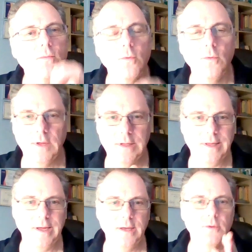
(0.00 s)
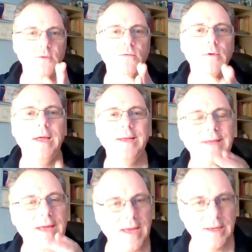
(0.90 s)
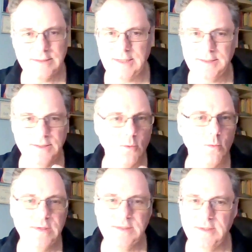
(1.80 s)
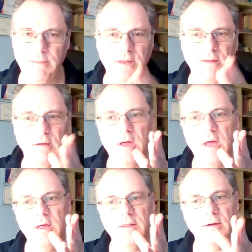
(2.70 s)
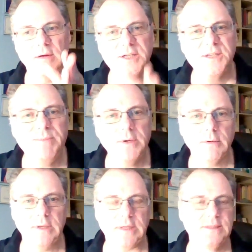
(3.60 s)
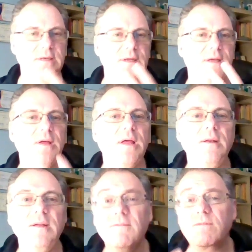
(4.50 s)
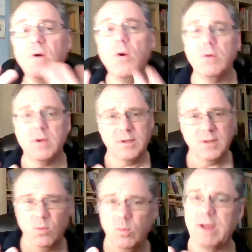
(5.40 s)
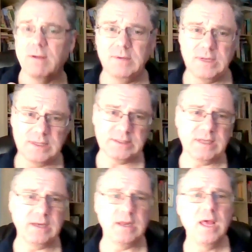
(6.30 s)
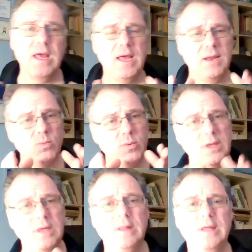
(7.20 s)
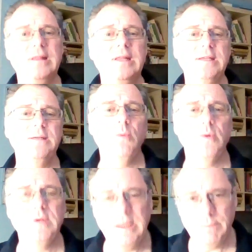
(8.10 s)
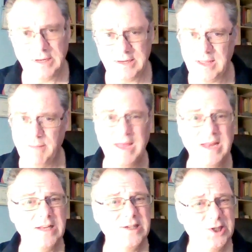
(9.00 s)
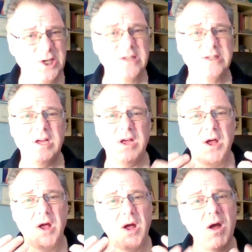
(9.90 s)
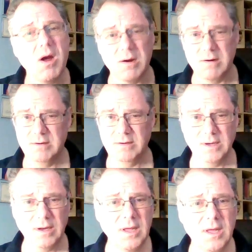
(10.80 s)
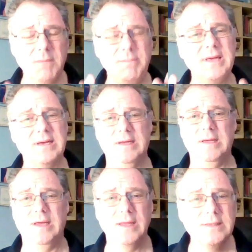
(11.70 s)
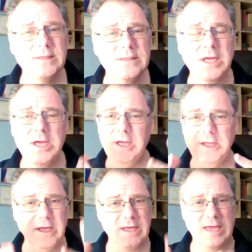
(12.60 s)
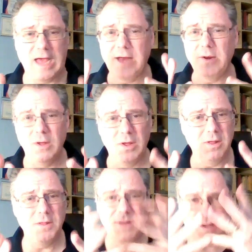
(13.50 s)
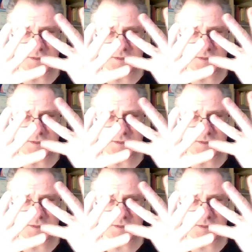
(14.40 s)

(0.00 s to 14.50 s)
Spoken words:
the client. You're trying to access their wisdom and their experience and evoke awareness and really listen more deeply to them. And it's just hard because you got all this